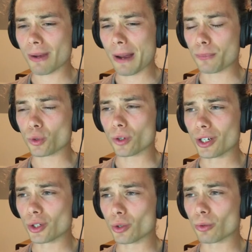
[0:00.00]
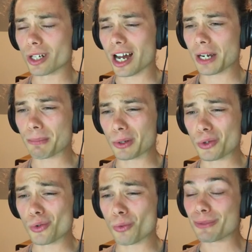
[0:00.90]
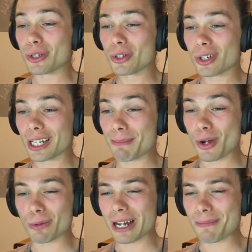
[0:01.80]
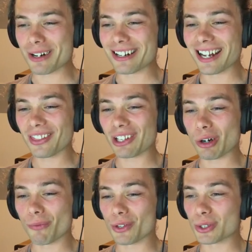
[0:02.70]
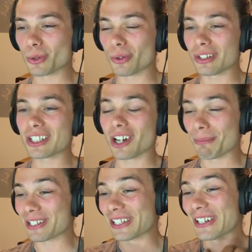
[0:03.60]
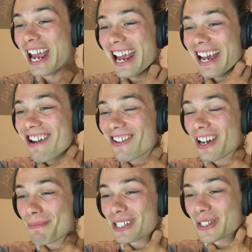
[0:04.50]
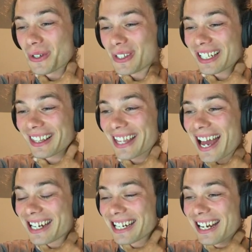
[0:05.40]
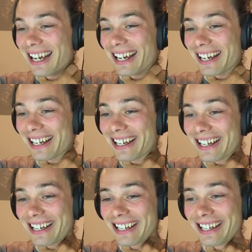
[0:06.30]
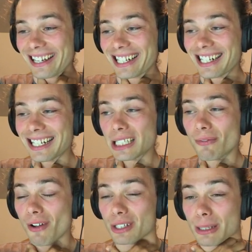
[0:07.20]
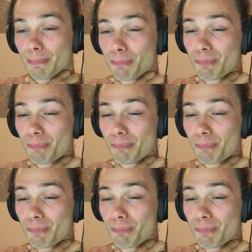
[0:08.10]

map, traditional dark blue, usually a motorway, but nothing of the sort this time. So how can I be sorting that? I guess if I was to